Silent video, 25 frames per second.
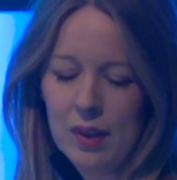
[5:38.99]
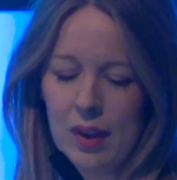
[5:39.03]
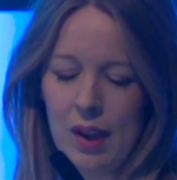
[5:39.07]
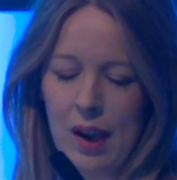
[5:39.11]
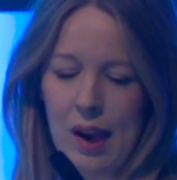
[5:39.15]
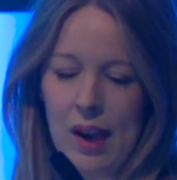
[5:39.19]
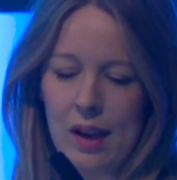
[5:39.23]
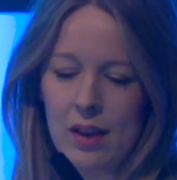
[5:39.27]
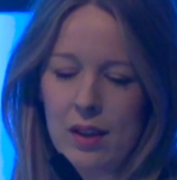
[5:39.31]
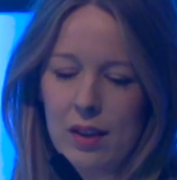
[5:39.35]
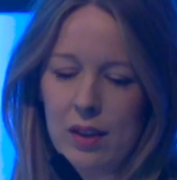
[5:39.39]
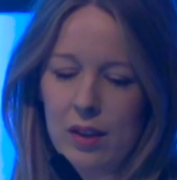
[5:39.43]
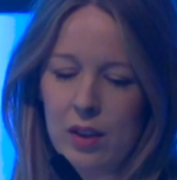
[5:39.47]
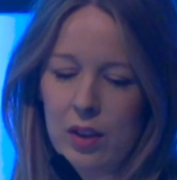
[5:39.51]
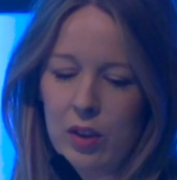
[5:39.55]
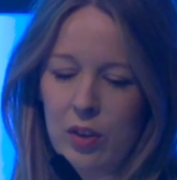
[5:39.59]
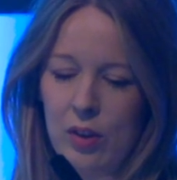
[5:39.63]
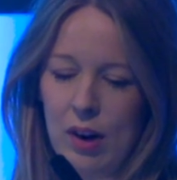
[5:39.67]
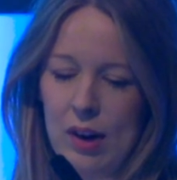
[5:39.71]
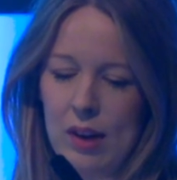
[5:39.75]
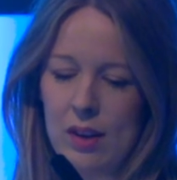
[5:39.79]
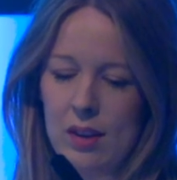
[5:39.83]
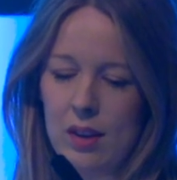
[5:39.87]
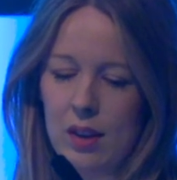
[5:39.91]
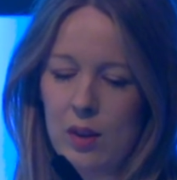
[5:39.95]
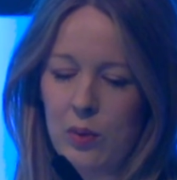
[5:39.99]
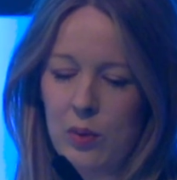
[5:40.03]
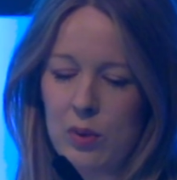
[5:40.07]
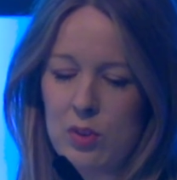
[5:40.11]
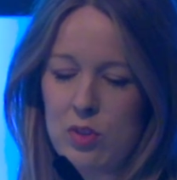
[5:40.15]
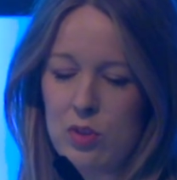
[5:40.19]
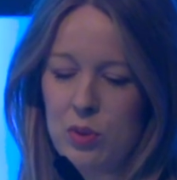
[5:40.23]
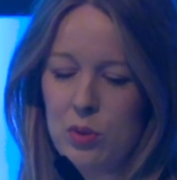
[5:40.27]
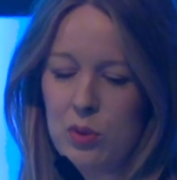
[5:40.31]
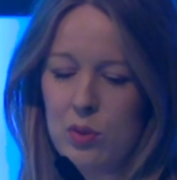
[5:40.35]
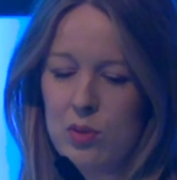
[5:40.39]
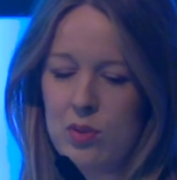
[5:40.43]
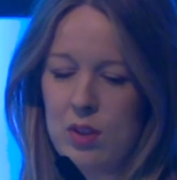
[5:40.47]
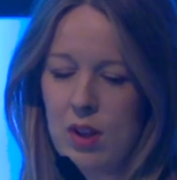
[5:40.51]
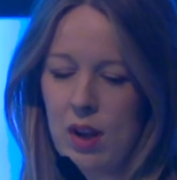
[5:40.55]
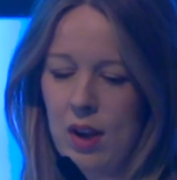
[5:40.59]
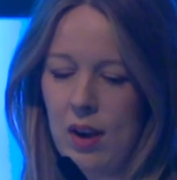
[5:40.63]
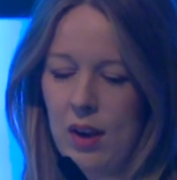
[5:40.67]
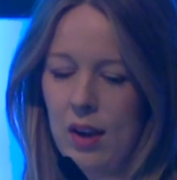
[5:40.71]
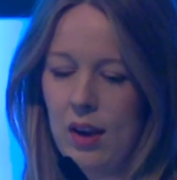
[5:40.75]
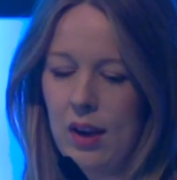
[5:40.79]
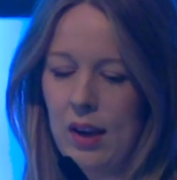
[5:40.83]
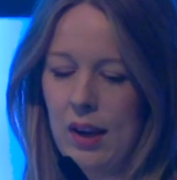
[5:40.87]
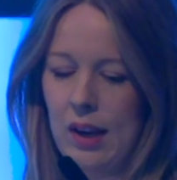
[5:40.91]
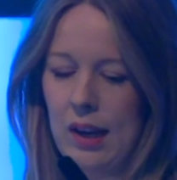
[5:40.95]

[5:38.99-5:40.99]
And the great thing with tools like